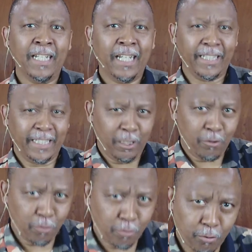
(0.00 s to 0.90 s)
and they
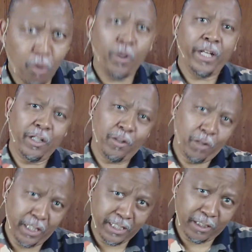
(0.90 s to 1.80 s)
grow in
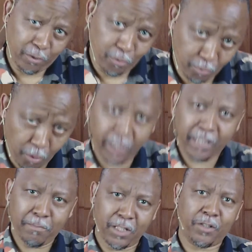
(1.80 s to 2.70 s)
knowledge and grow
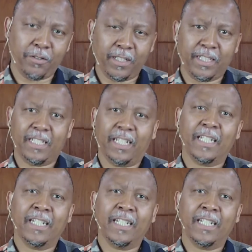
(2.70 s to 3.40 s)
in maturity,